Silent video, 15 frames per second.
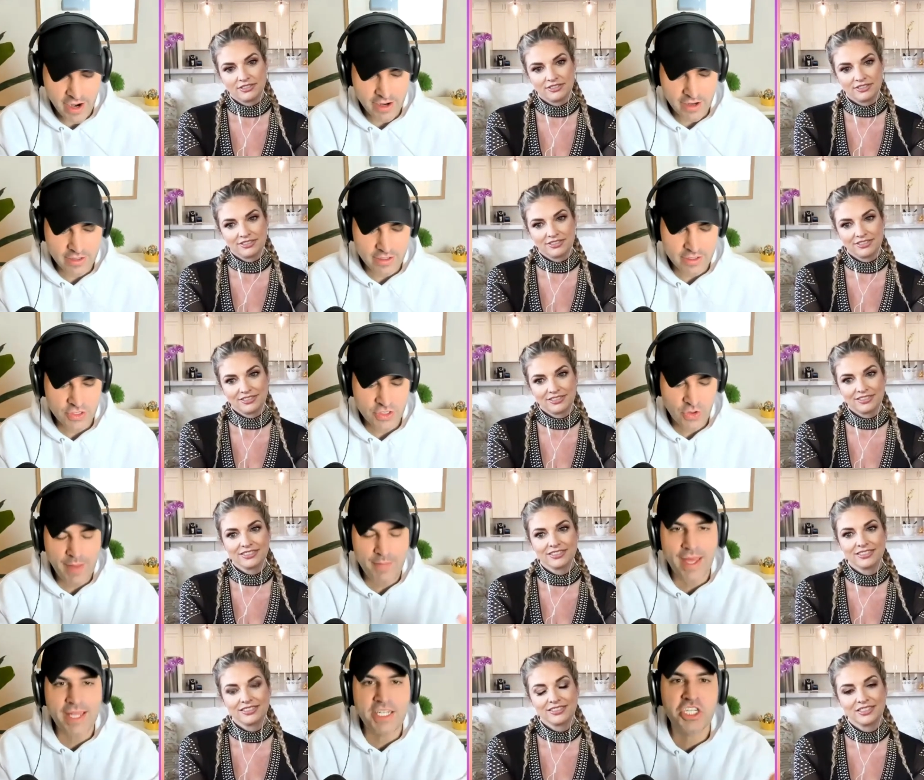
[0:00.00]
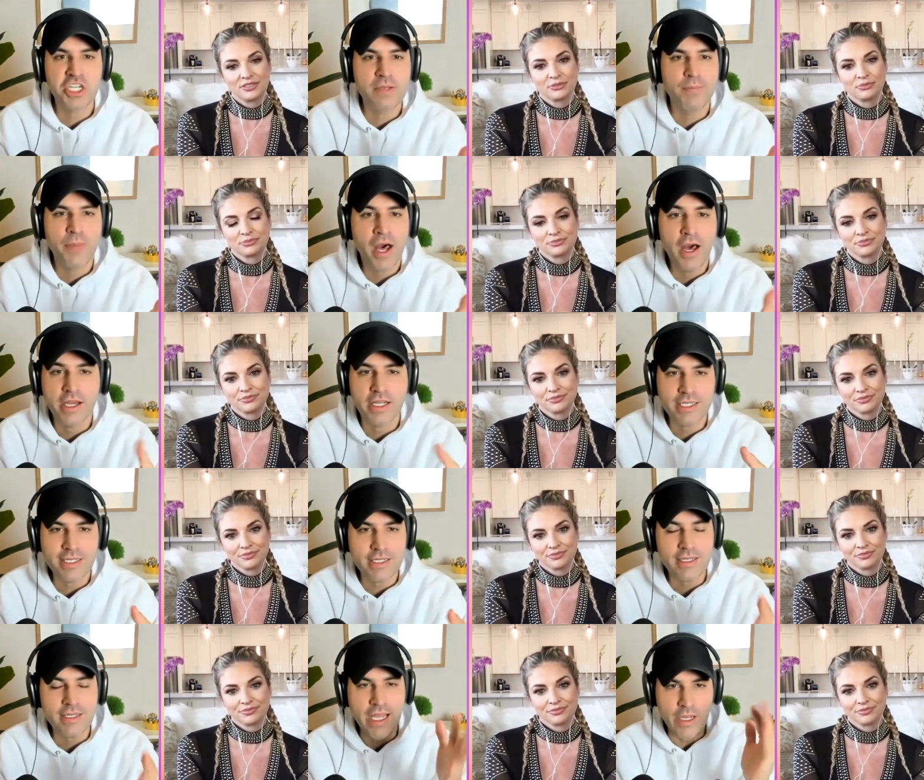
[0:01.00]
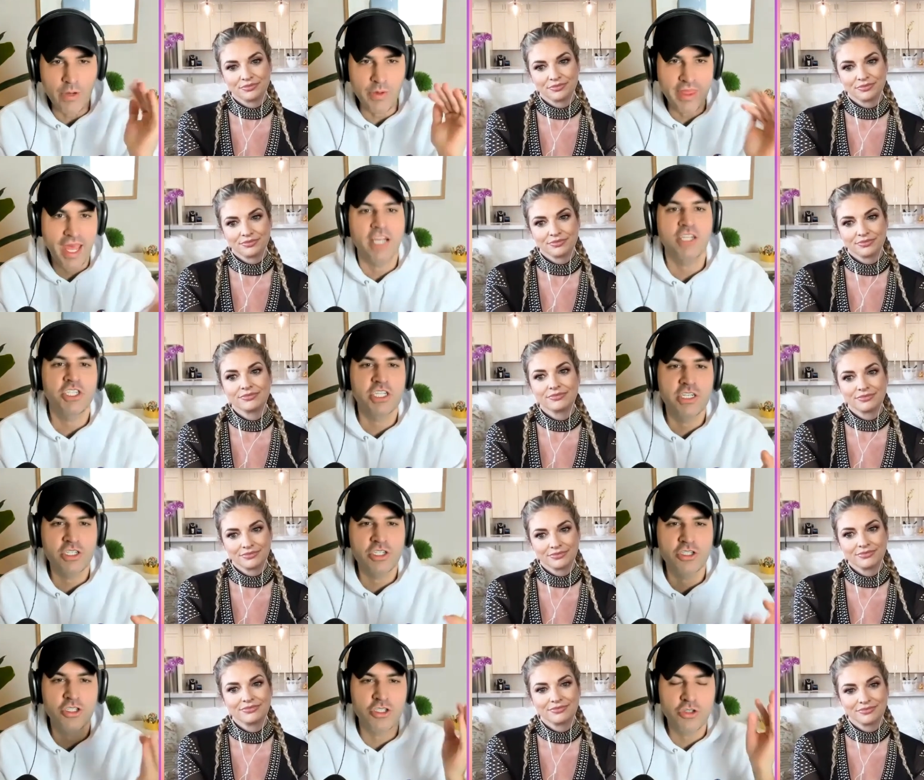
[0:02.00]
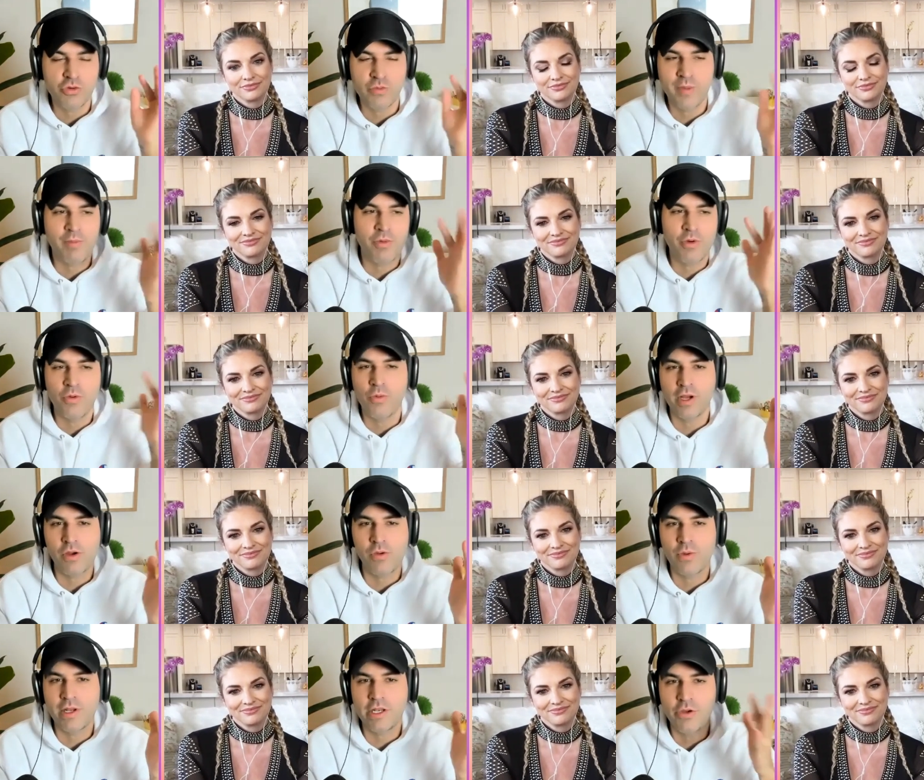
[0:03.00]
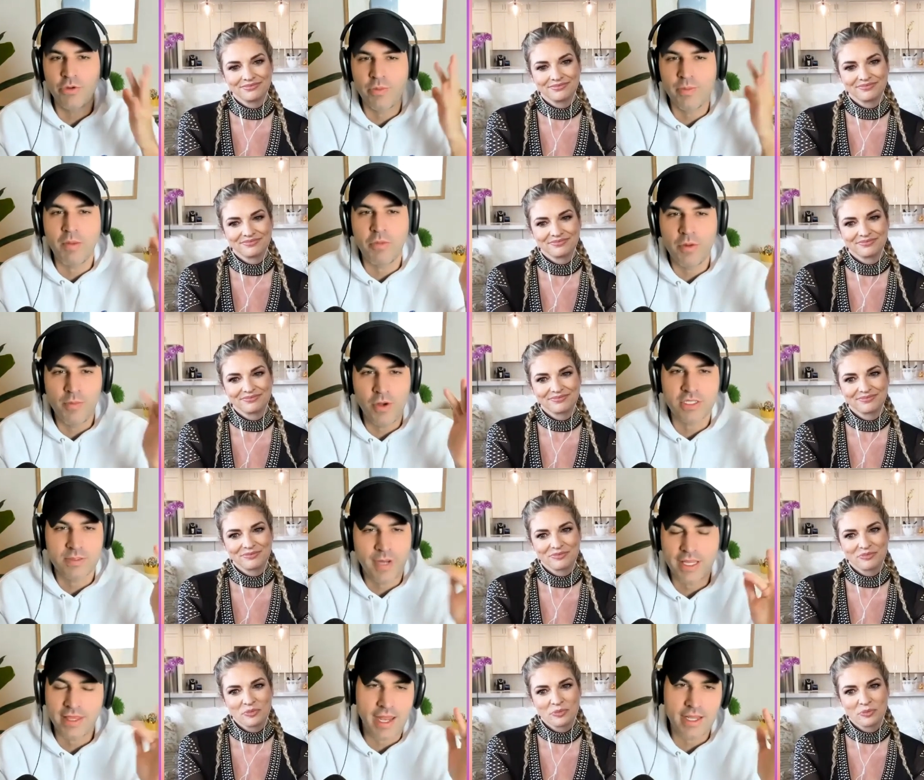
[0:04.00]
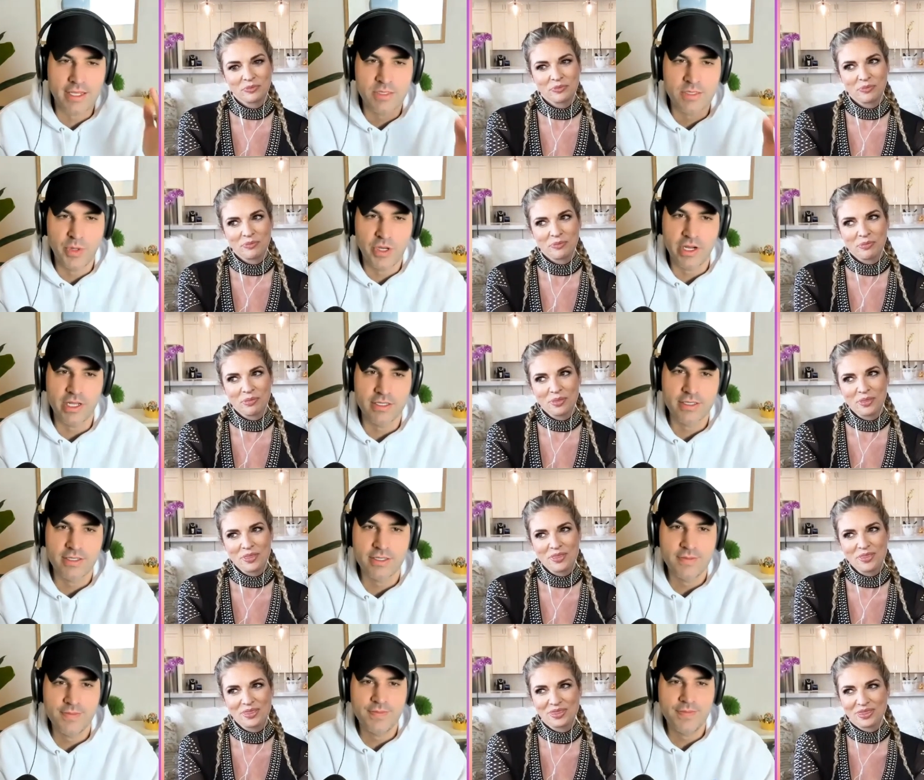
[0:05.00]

Speaker 1: heart. So I mentioned Punked uh, with Ashton Kutcher. Do you remember what? What do you remember most about that experience?